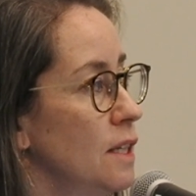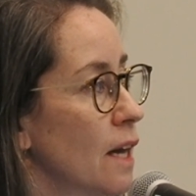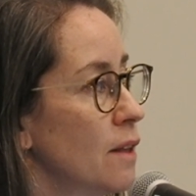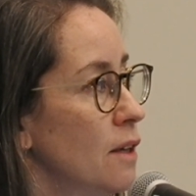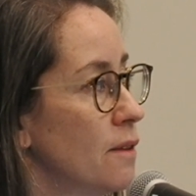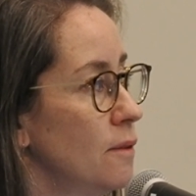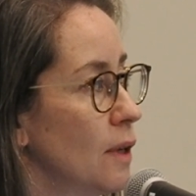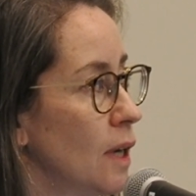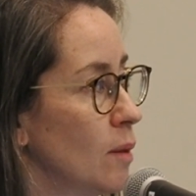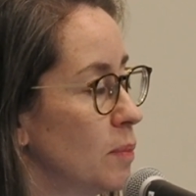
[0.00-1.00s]
The other
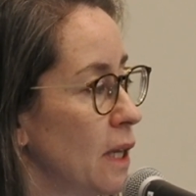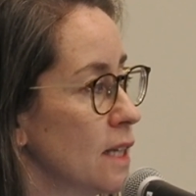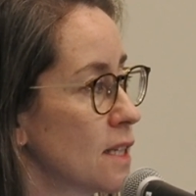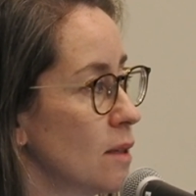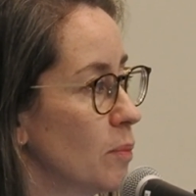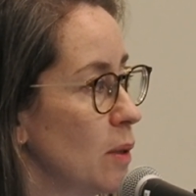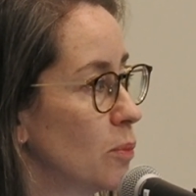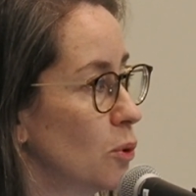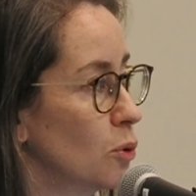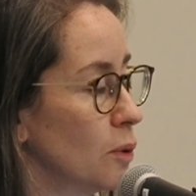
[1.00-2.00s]
place that
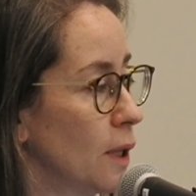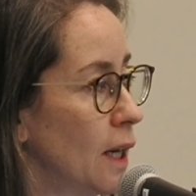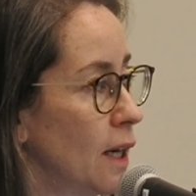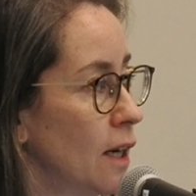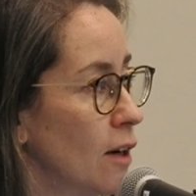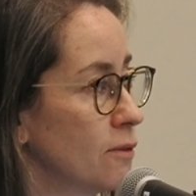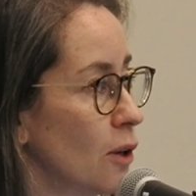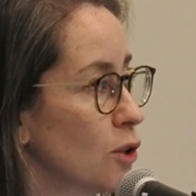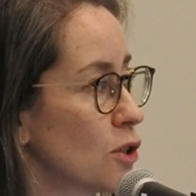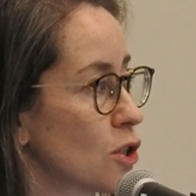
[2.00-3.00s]
people are
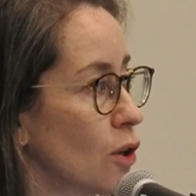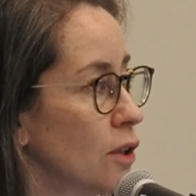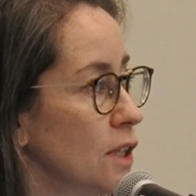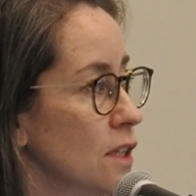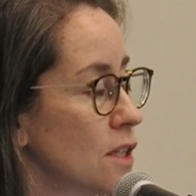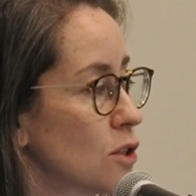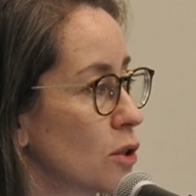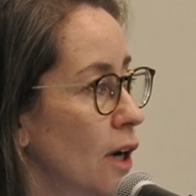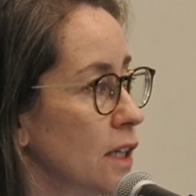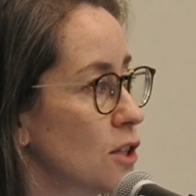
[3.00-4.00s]
focused on is
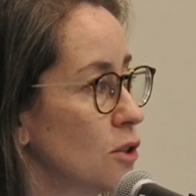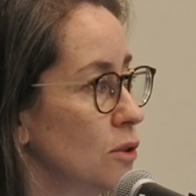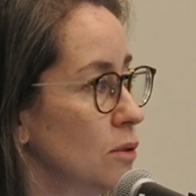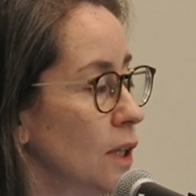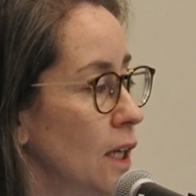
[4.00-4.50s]
trying to